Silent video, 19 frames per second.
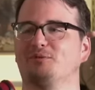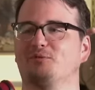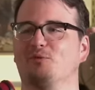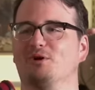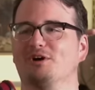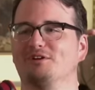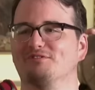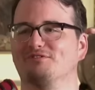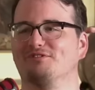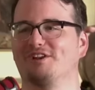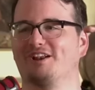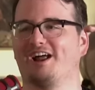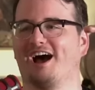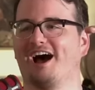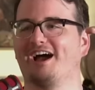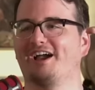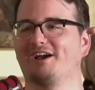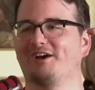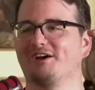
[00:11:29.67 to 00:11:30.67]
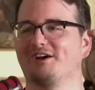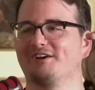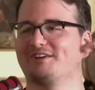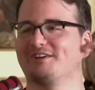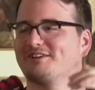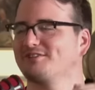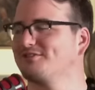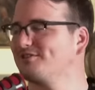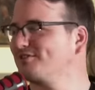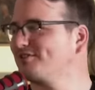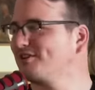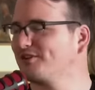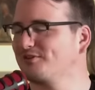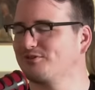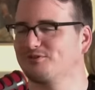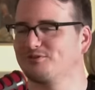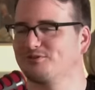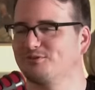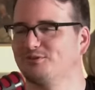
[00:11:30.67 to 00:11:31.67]
one foot higher because yep. it's like a
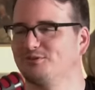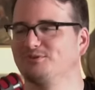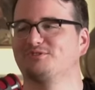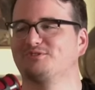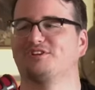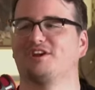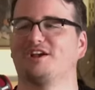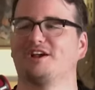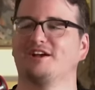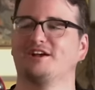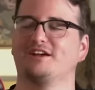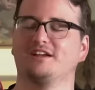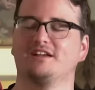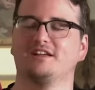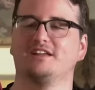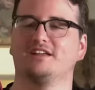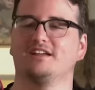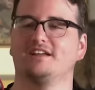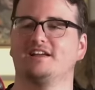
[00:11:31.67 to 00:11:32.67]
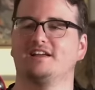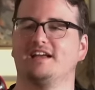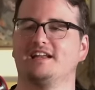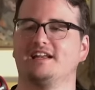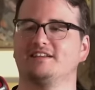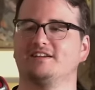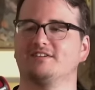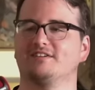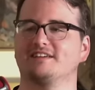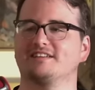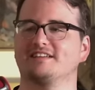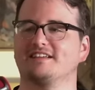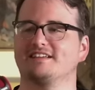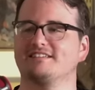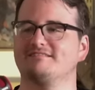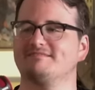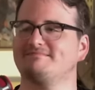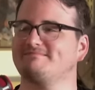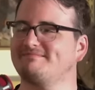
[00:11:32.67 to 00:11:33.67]
stool chair, and going
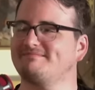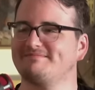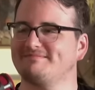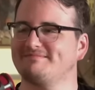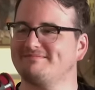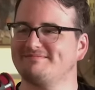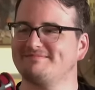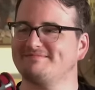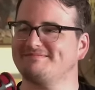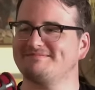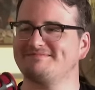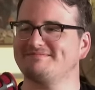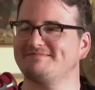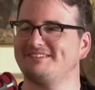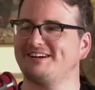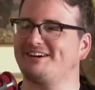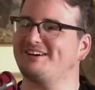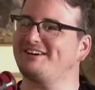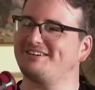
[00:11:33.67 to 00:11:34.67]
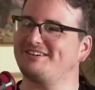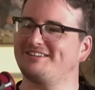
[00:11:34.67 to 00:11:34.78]
like, mm, "Oh,